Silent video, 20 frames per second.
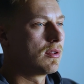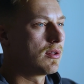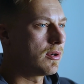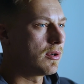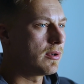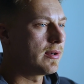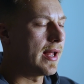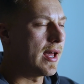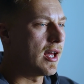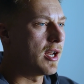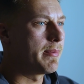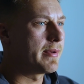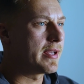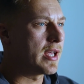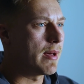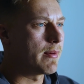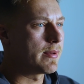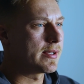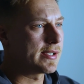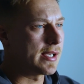learn how to
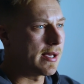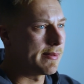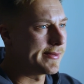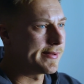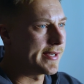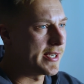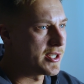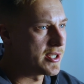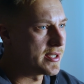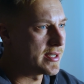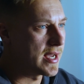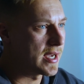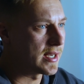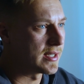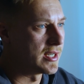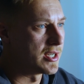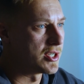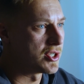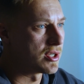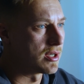become a substation
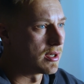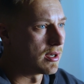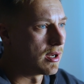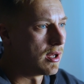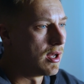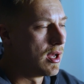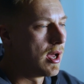technician.